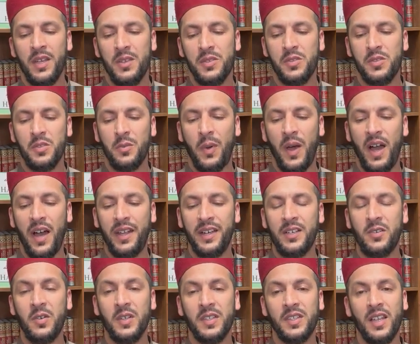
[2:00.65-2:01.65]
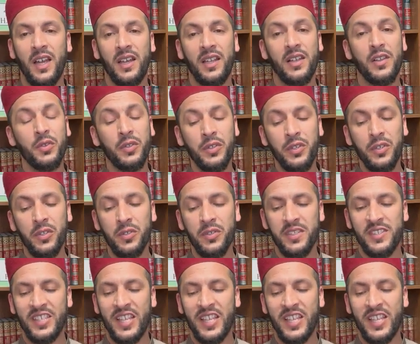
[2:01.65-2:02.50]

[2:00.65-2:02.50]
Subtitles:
subhanahu wa ta'ala. Dhunnun